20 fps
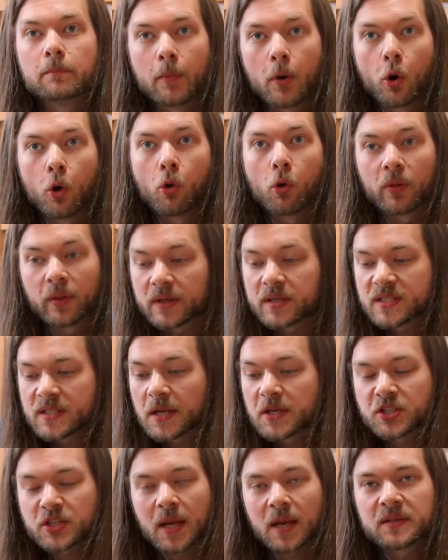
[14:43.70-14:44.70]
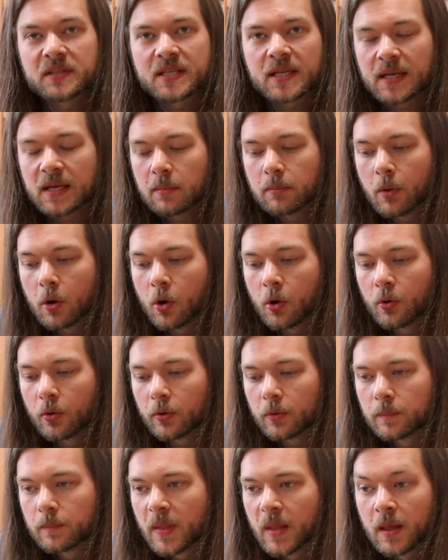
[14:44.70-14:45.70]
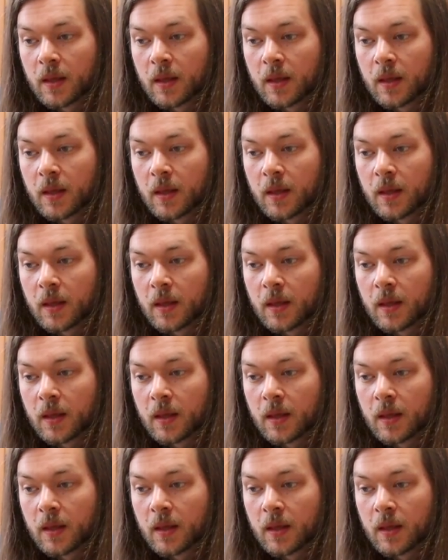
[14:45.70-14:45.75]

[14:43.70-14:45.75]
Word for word: mall, the Sunshine City Mall,